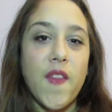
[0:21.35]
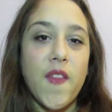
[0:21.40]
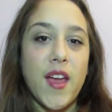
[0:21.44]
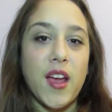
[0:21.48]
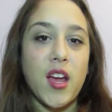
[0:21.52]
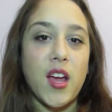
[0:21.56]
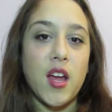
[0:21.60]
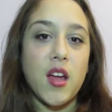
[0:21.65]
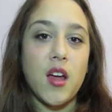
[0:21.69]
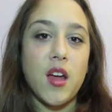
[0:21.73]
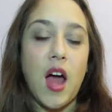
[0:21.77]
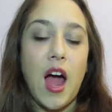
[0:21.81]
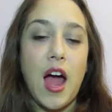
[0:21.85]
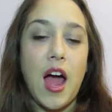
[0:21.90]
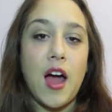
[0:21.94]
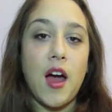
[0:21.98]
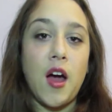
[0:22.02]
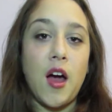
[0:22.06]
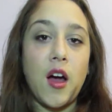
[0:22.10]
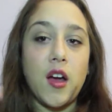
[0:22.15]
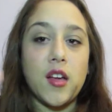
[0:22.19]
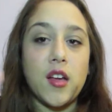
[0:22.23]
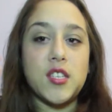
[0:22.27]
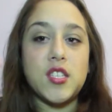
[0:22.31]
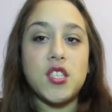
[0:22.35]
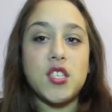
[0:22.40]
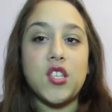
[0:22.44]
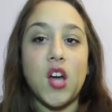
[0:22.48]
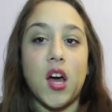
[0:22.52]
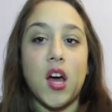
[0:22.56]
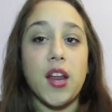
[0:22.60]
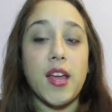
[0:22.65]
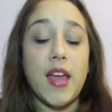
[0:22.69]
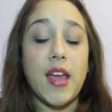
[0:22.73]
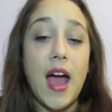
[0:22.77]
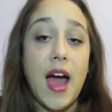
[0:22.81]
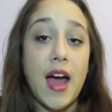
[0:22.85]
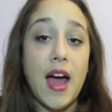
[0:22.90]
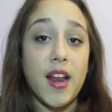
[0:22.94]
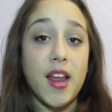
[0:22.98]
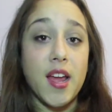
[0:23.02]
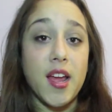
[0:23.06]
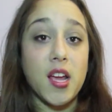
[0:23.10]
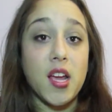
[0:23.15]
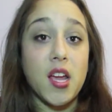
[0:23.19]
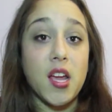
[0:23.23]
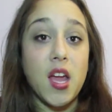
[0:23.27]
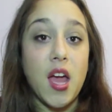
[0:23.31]
like a Stana
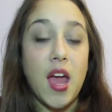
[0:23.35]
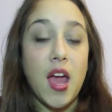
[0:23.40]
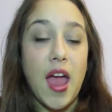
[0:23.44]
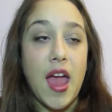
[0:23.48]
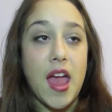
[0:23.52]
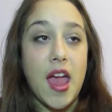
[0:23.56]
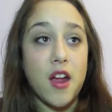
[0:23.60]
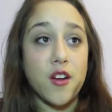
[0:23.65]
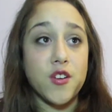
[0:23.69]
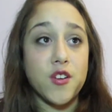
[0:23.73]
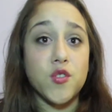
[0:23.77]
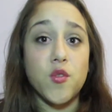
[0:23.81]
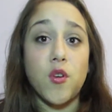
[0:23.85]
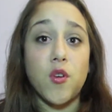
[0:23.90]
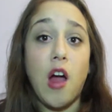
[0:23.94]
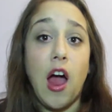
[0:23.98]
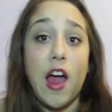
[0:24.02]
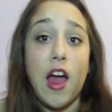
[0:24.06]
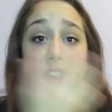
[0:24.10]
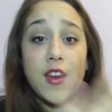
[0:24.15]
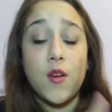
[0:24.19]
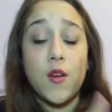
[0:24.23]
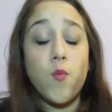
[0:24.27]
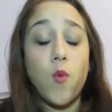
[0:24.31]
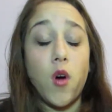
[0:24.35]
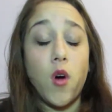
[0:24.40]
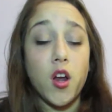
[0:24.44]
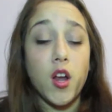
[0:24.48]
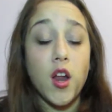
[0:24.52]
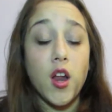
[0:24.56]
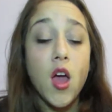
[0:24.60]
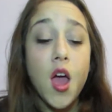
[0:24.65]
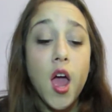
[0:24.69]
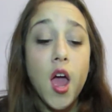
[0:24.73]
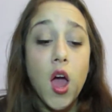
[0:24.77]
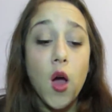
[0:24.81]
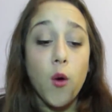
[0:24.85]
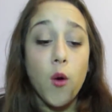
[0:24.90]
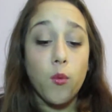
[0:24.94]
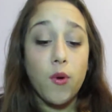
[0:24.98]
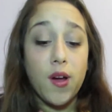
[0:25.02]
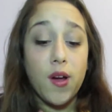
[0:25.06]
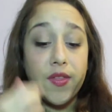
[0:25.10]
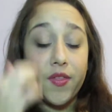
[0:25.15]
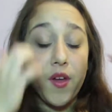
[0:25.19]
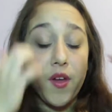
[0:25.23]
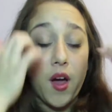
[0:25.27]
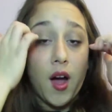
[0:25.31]
Katic hair tutorial. I did one
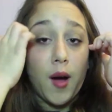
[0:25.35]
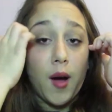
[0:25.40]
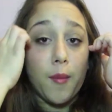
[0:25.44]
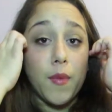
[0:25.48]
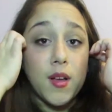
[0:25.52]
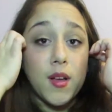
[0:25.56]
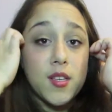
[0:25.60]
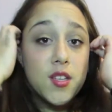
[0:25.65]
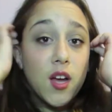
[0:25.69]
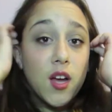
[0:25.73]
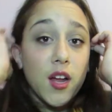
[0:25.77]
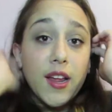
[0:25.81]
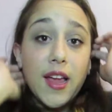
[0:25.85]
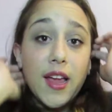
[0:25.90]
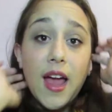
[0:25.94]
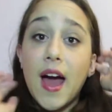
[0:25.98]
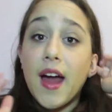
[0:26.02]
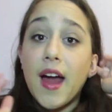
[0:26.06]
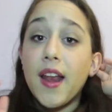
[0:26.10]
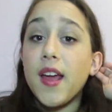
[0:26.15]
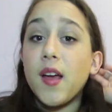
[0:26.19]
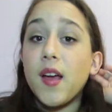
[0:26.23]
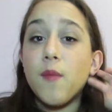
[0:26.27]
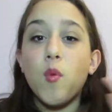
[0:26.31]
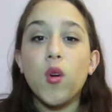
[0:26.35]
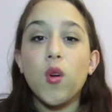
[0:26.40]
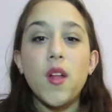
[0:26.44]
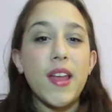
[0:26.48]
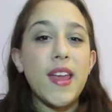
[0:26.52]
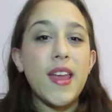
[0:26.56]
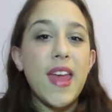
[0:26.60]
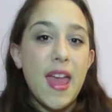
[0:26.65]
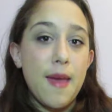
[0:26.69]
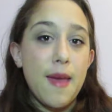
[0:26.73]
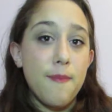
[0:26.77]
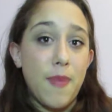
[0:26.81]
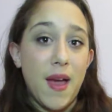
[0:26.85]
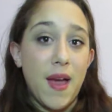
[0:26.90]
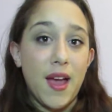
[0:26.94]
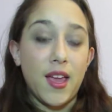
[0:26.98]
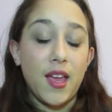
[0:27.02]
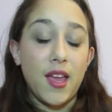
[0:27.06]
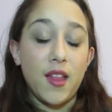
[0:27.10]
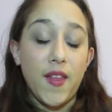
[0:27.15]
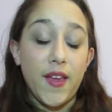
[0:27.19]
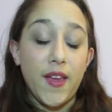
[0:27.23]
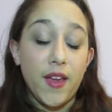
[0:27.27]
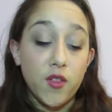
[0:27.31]
with Stana Katic, more like Kate
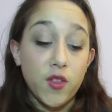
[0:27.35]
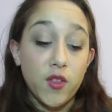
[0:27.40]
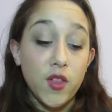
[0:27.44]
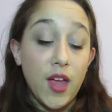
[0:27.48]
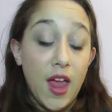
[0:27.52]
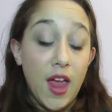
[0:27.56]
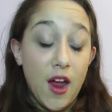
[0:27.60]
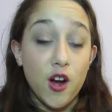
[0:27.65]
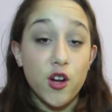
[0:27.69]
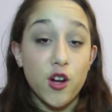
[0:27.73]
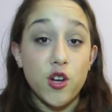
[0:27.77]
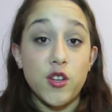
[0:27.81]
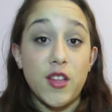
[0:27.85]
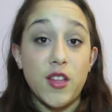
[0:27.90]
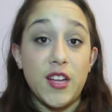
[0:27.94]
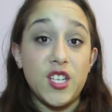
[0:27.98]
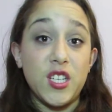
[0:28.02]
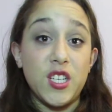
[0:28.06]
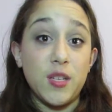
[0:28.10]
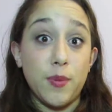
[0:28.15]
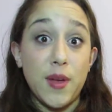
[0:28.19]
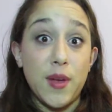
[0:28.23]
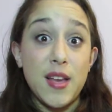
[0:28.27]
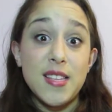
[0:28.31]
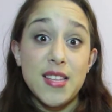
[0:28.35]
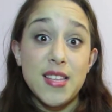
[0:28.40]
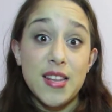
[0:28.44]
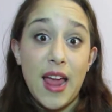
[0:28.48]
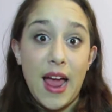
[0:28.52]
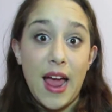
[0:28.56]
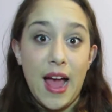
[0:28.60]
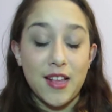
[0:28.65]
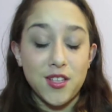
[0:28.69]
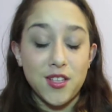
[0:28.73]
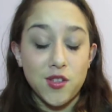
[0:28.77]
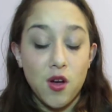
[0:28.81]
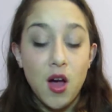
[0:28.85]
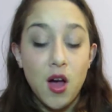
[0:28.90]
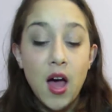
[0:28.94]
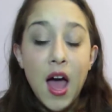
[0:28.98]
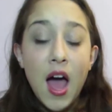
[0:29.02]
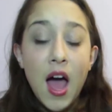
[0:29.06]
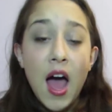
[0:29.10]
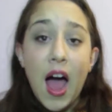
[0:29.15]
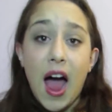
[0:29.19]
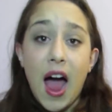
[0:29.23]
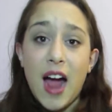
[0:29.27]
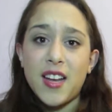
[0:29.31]
Beckett, like the character that she plays in Castle.
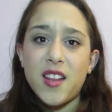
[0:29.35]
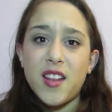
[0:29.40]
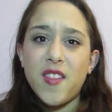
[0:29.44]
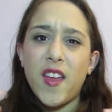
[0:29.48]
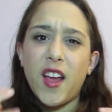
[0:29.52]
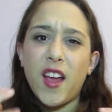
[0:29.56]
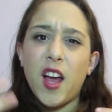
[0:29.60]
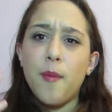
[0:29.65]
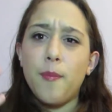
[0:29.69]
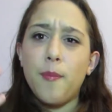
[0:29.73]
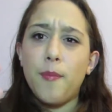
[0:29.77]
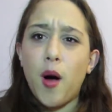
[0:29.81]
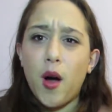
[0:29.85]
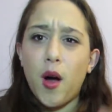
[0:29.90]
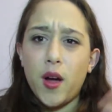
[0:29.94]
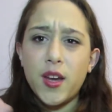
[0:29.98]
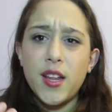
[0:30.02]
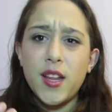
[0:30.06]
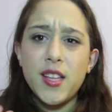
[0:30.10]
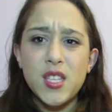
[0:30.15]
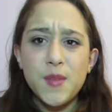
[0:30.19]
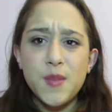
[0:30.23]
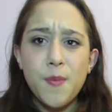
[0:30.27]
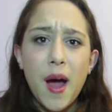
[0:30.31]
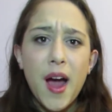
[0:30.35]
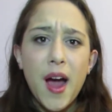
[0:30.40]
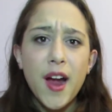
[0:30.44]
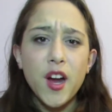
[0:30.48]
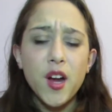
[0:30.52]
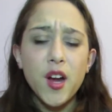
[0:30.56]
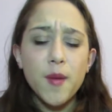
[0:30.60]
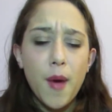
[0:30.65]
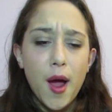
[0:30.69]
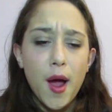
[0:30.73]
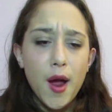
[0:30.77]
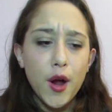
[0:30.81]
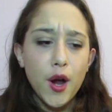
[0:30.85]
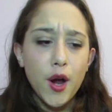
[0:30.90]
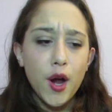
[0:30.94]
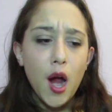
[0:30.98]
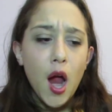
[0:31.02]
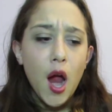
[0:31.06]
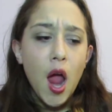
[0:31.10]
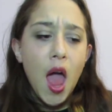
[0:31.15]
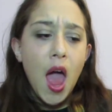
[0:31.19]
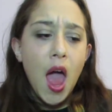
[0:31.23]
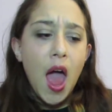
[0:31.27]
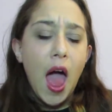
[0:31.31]
I did like a bun inspired by
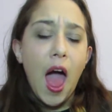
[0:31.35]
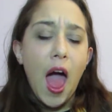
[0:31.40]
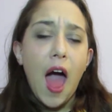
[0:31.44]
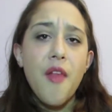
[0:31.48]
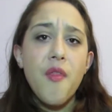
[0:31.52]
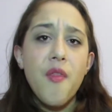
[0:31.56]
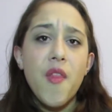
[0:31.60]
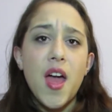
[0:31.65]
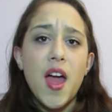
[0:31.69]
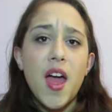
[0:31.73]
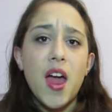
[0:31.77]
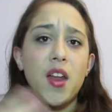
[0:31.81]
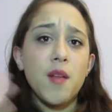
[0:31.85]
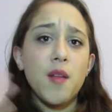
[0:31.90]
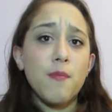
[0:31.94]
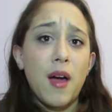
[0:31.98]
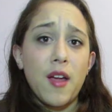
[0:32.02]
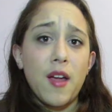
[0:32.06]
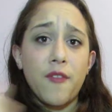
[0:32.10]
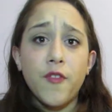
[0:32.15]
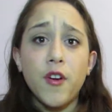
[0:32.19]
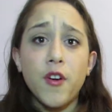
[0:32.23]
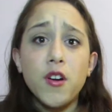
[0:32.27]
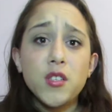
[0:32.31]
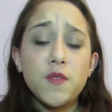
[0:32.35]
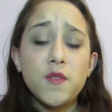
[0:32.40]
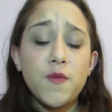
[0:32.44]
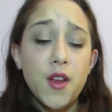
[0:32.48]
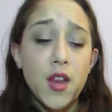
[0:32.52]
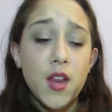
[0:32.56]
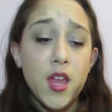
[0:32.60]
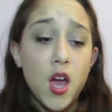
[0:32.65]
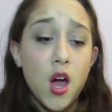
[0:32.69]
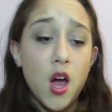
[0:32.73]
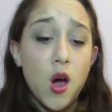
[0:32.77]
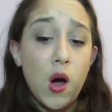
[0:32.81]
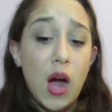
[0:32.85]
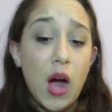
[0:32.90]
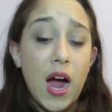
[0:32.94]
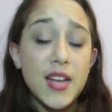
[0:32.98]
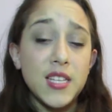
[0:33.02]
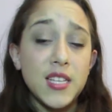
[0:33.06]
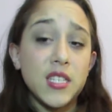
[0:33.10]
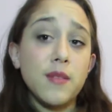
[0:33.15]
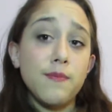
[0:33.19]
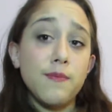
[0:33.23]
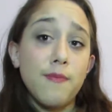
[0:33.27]
her, and then my first video I did